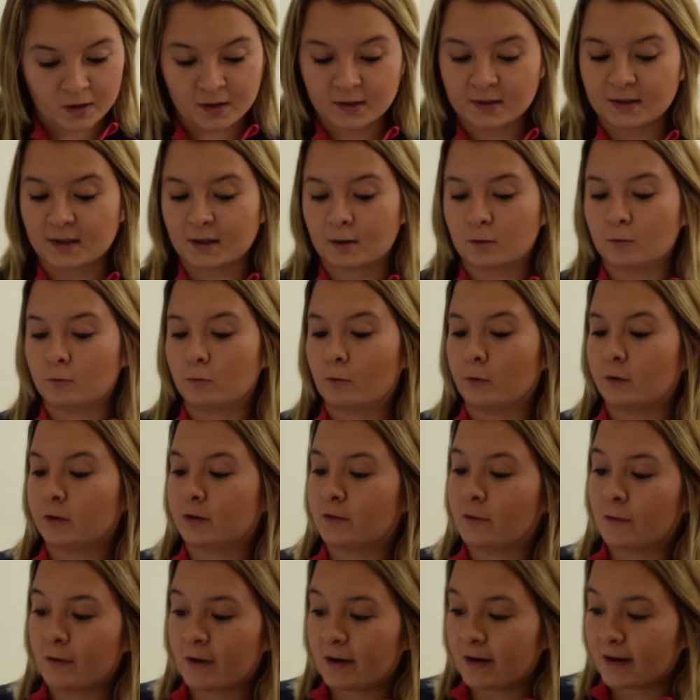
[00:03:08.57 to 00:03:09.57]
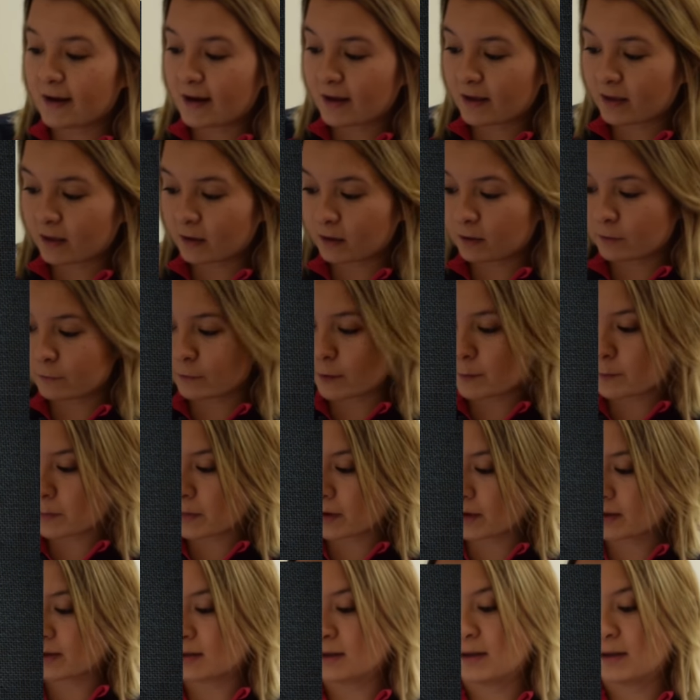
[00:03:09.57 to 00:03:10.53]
second one's 28th of November,